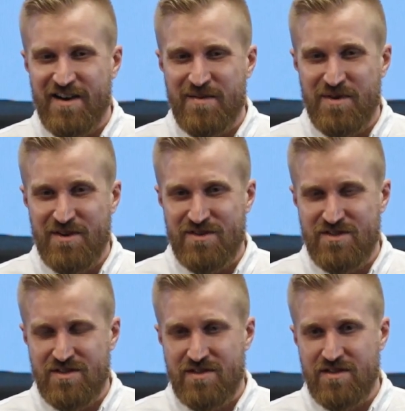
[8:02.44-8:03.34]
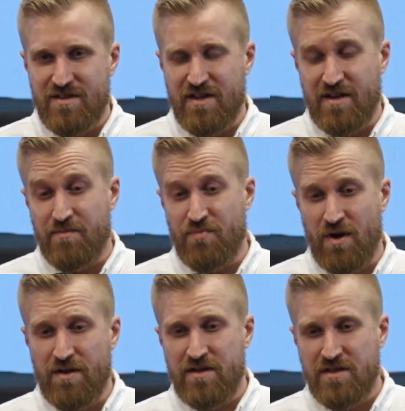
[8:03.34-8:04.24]
because the
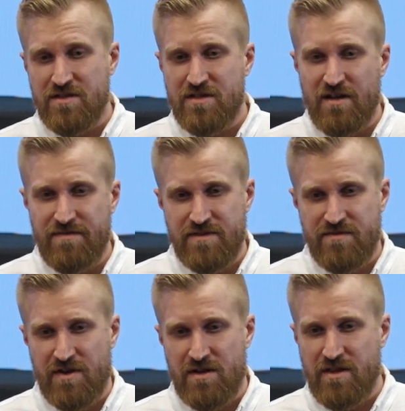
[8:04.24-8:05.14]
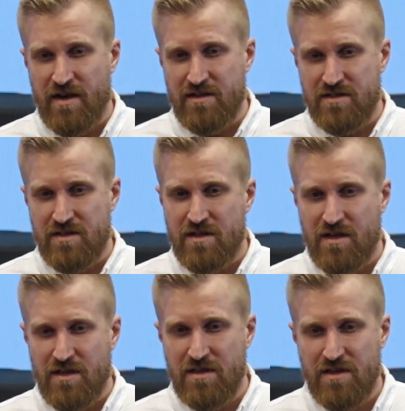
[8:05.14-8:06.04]
product itself is very nice and neat,